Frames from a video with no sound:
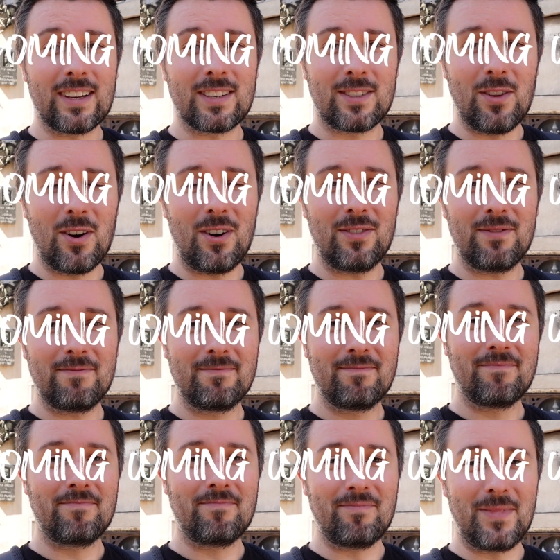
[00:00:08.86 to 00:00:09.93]
it's not
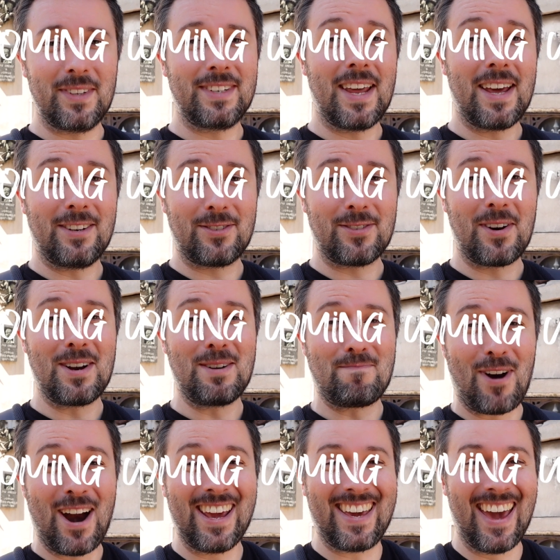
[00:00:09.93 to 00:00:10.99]
the dead trying to
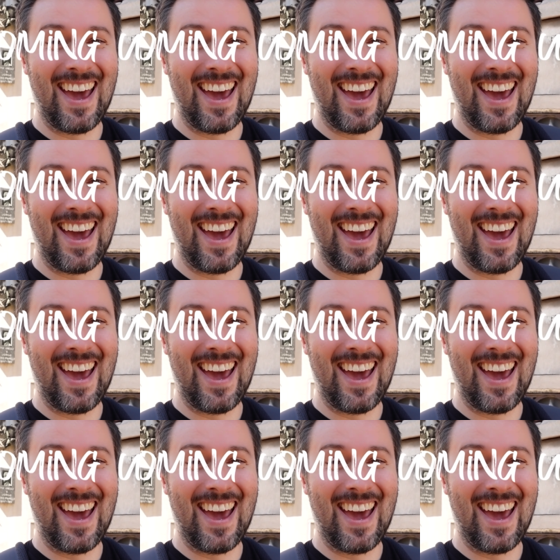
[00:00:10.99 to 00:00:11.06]
break